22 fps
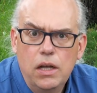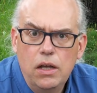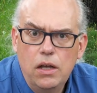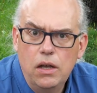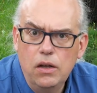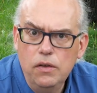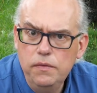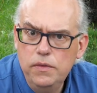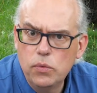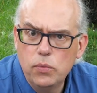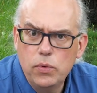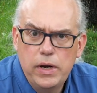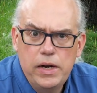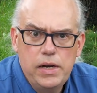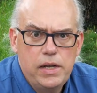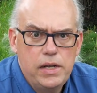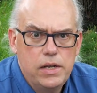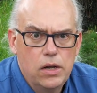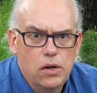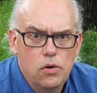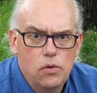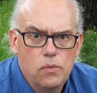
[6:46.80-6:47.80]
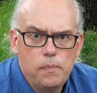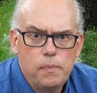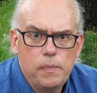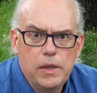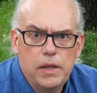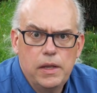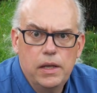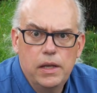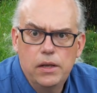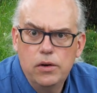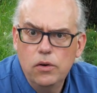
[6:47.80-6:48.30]
of the radio.
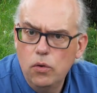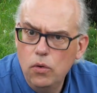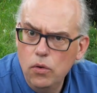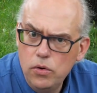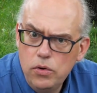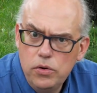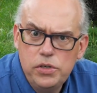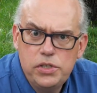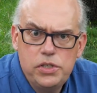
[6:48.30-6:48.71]
In order